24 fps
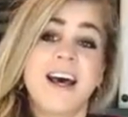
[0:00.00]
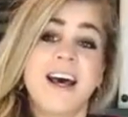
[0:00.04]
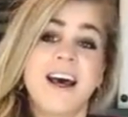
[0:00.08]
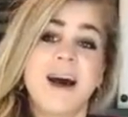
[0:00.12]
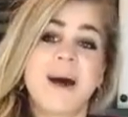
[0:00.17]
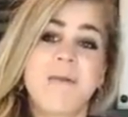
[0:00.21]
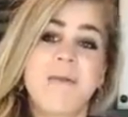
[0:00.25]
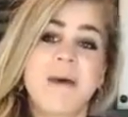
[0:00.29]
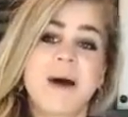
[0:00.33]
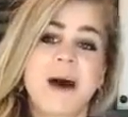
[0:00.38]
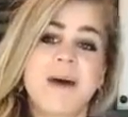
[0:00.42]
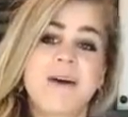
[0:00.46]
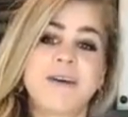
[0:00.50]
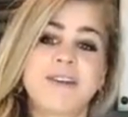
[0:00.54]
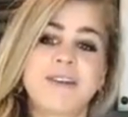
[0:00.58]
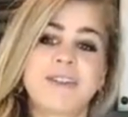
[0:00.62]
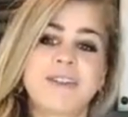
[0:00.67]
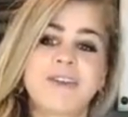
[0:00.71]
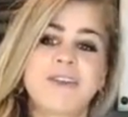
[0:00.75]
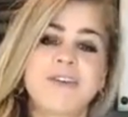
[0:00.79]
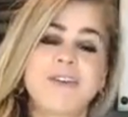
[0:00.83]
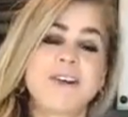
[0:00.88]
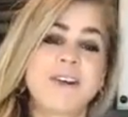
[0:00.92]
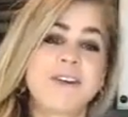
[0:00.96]
about
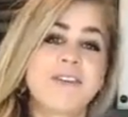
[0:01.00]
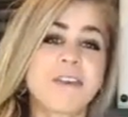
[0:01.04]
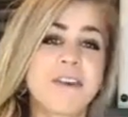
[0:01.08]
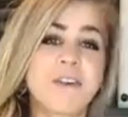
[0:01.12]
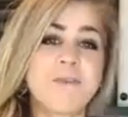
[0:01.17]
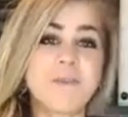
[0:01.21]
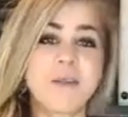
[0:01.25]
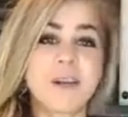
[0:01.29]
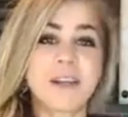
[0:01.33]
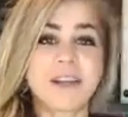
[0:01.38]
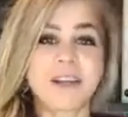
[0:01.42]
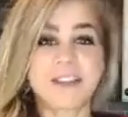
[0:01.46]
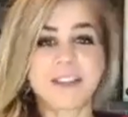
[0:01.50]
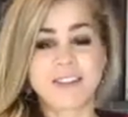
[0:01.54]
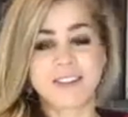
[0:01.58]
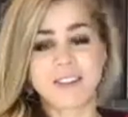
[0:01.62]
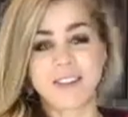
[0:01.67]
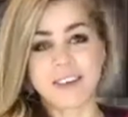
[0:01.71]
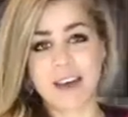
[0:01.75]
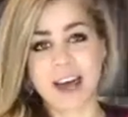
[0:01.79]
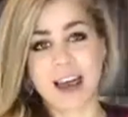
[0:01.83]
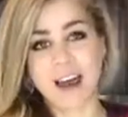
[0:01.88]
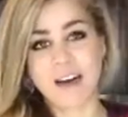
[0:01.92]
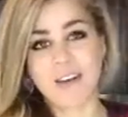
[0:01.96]
45 minutes to
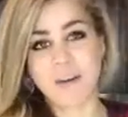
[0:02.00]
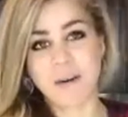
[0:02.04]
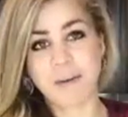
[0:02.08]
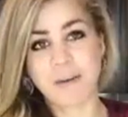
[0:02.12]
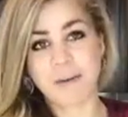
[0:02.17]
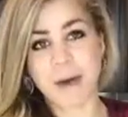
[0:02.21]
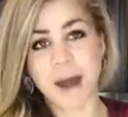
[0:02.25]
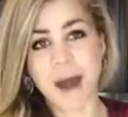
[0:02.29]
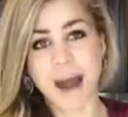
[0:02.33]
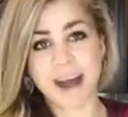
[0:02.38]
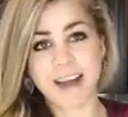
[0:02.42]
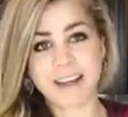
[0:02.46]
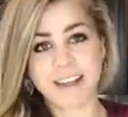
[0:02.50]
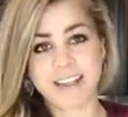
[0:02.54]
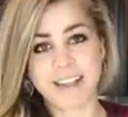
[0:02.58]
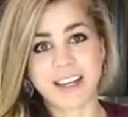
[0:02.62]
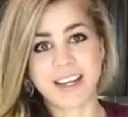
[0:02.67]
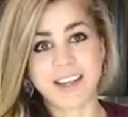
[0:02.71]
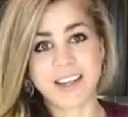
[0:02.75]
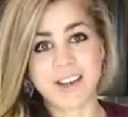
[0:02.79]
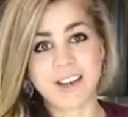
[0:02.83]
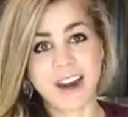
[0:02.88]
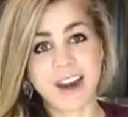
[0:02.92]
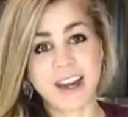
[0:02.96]
an hour max,
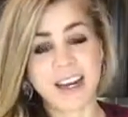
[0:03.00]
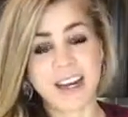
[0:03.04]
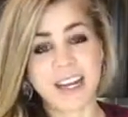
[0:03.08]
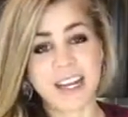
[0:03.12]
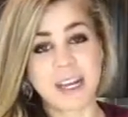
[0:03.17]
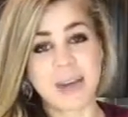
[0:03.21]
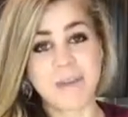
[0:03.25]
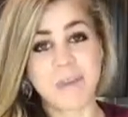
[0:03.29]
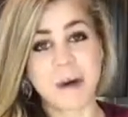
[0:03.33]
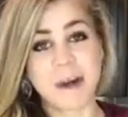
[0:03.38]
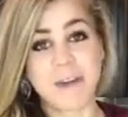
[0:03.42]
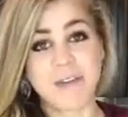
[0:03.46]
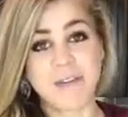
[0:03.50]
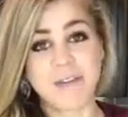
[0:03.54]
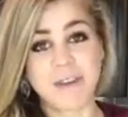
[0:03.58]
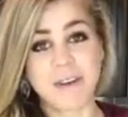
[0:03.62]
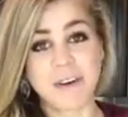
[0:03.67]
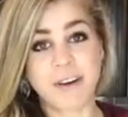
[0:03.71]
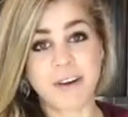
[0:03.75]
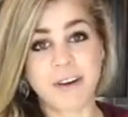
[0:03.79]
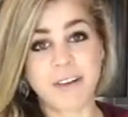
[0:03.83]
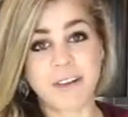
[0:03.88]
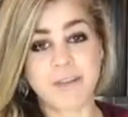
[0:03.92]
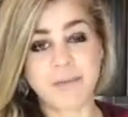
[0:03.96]
I try to eat my
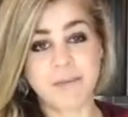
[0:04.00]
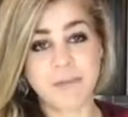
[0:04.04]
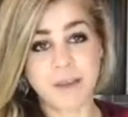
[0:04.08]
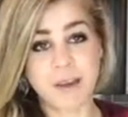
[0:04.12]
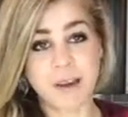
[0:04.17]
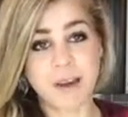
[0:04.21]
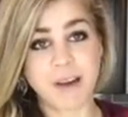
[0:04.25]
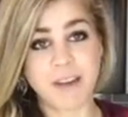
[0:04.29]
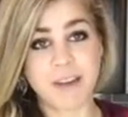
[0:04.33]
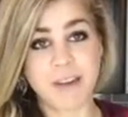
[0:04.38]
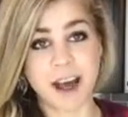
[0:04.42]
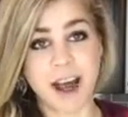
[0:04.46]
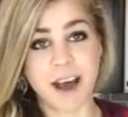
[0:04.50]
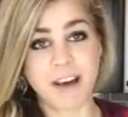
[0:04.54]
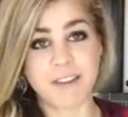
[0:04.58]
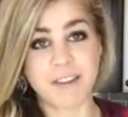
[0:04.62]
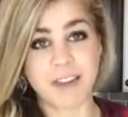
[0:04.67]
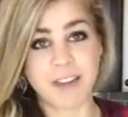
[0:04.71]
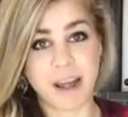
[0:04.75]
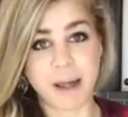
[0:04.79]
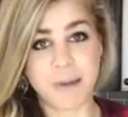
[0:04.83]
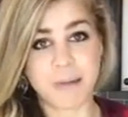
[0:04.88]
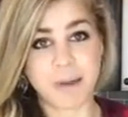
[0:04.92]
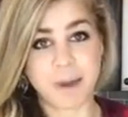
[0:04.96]
first meal
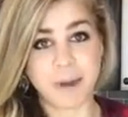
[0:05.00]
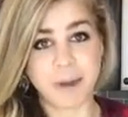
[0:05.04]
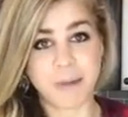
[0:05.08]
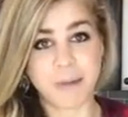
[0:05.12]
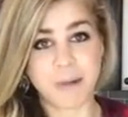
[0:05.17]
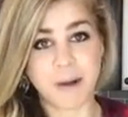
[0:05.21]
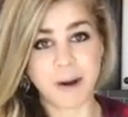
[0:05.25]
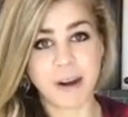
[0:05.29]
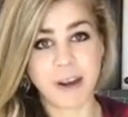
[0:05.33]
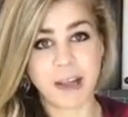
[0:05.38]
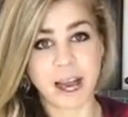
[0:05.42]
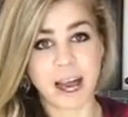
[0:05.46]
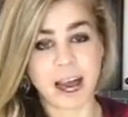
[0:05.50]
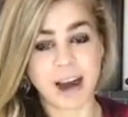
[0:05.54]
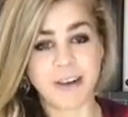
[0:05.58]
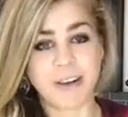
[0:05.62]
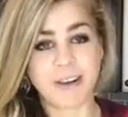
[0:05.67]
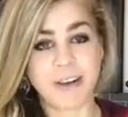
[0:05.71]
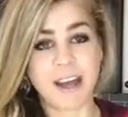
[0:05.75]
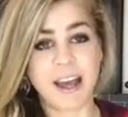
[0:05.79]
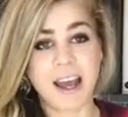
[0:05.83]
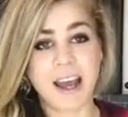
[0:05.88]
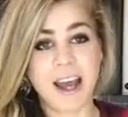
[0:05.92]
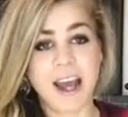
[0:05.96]
after that big workout.
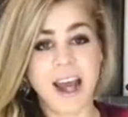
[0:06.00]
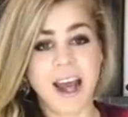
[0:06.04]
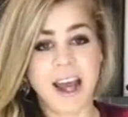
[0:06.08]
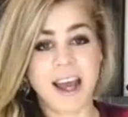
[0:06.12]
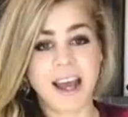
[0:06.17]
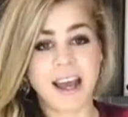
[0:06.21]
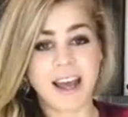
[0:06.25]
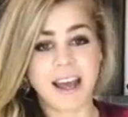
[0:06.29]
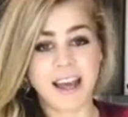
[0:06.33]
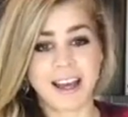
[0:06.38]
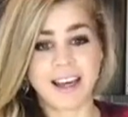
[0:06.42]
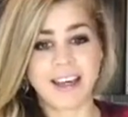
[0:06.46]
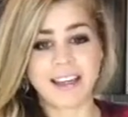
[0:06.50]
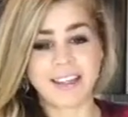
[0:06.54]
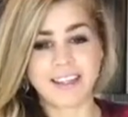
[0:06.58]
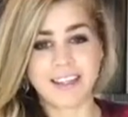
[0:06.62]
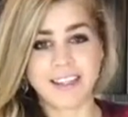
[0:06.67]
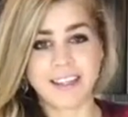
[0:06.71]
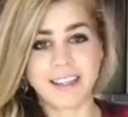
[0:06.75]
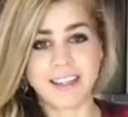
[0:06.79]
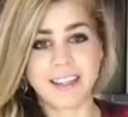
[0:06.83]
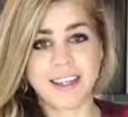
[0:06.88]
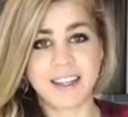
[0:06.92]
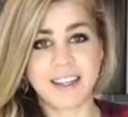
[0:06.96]

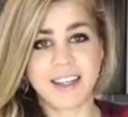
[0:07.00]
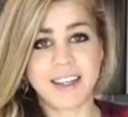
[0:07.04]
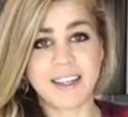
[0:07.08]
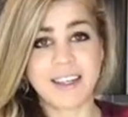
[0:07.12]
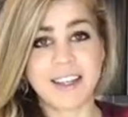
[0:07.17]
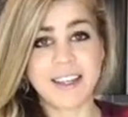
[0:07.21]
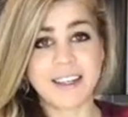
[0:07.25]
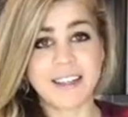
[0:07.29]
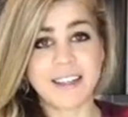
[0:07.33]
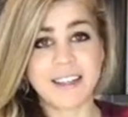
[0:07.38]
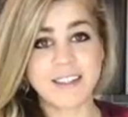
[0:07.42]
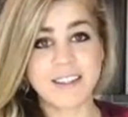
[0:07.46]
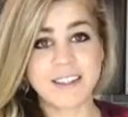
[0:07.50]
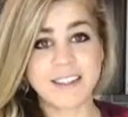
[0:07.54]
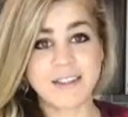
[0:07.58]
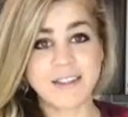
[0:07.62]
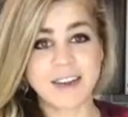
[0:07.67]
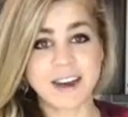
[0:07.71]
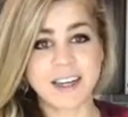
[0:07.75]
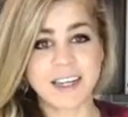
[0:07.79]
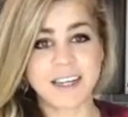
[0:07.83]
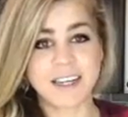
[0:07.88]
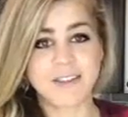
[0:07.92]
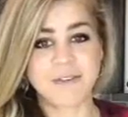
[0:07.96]
And this is
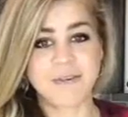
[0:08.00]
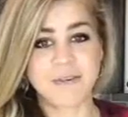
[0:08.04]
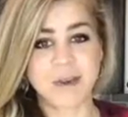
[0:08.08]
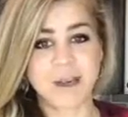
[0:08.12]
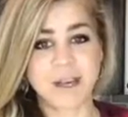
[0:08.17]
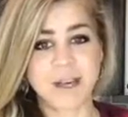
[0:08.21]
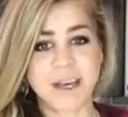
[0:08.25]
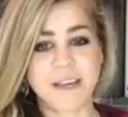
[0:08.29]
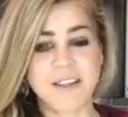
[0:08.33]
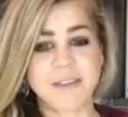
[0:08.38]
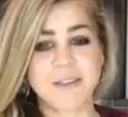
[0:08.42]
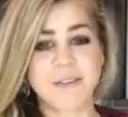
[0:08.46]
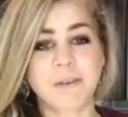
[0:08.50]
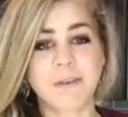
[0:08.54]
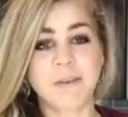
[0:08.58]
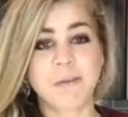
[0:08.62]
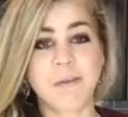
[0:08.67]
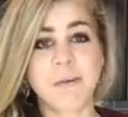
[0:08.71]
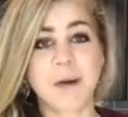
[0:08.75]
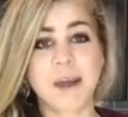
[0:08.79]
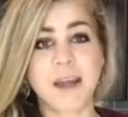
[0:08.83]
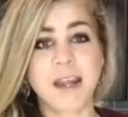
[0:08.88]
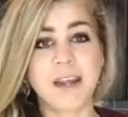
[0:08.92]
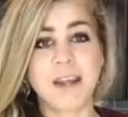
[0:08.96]
effective because
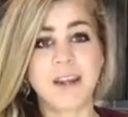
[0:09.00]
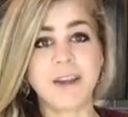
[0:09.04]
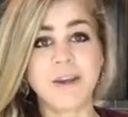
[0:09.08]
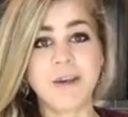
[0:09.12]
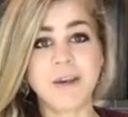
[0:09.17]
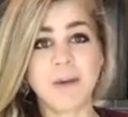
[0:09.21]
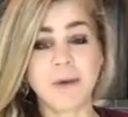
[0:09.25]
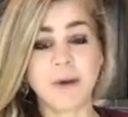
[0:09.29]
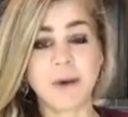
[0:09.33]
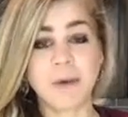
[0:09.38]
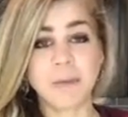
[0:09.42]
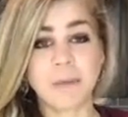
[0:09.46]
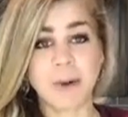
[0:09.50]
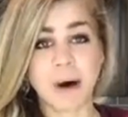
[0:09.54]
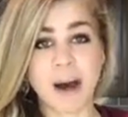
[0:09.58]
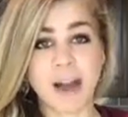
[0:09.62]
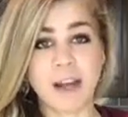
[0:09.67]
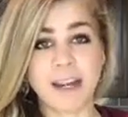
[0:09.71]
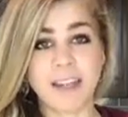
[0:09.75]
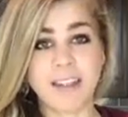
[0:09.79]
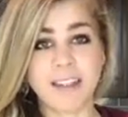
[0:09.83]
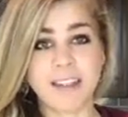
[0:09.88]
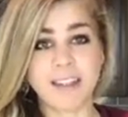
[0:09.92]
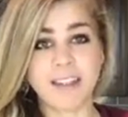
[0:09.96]
when your
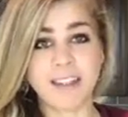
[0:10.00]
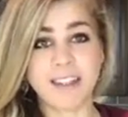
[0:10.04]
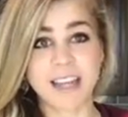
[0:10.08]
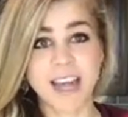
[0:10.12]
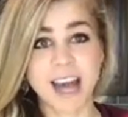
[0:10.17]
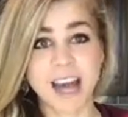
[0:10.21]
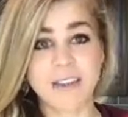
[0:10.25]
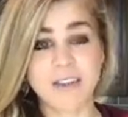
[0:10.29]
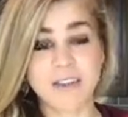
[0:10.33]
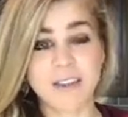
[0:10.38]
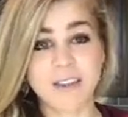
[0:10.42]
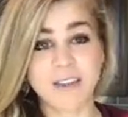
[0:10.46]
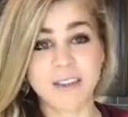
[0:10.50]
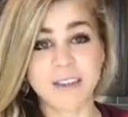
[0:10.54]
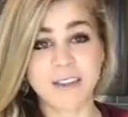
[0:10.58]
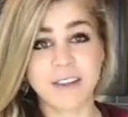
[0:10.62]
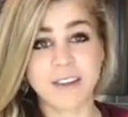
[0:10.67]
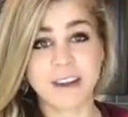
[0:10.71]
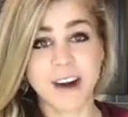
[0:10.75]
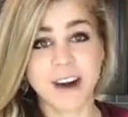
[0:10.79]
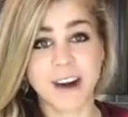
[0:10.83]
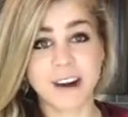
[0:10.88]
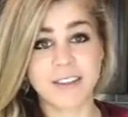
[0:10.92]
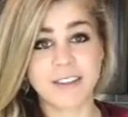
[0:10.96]
body doesn't have those
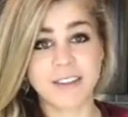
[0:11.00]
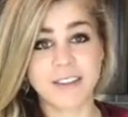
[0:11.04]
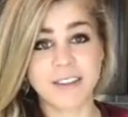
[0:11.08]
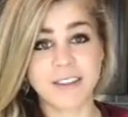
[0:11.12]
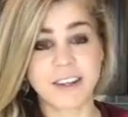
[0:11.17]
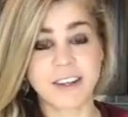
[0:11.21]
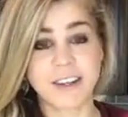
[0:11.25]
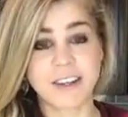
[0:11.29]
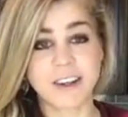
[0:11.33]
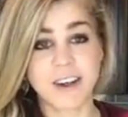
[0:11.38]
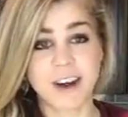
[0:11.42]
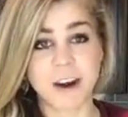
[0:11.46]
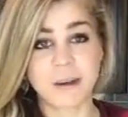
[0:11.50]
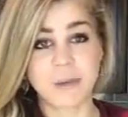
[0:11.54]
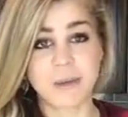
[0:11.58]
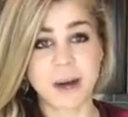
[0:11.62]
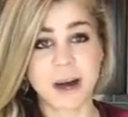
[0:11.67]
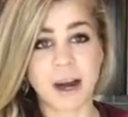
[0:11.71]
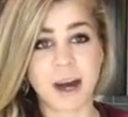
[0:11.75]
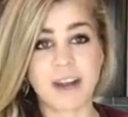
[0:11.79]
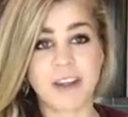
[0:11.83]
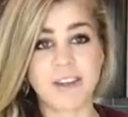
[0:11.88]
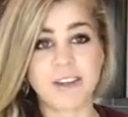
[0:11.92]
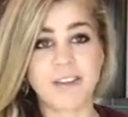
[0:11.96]
constant
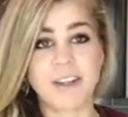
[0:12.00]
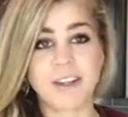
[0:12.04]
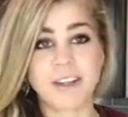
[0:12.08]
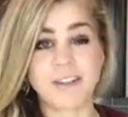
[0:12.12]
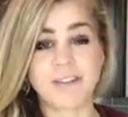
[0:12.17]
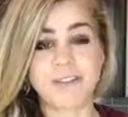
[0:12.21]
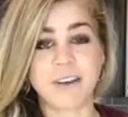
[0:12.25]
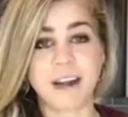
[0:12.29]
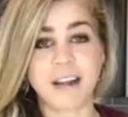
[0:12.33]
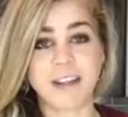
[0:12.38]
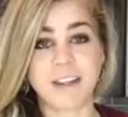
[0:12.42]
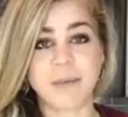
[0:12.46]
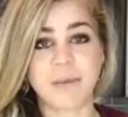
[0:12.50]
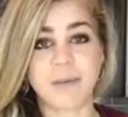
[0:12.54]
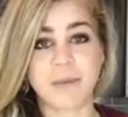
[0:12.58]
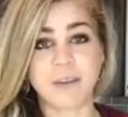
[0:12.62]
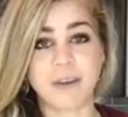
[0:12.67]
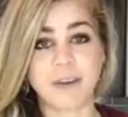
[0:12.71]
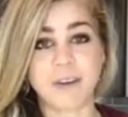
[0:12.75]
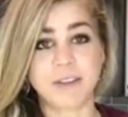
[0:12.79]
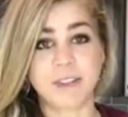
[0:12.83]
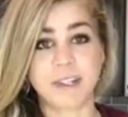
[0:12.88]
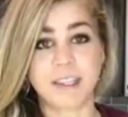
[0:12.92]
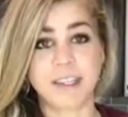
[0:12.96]
carbohydrates, fats, and
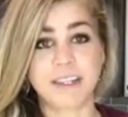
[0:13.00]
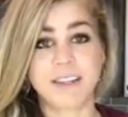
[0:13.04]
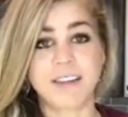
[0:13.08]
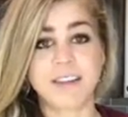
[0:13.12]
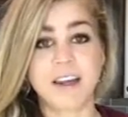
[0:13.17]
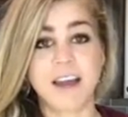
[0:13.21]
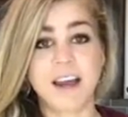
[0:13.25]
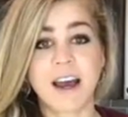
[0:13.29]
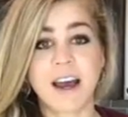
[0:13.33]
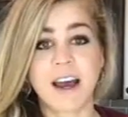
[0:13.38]
proteins,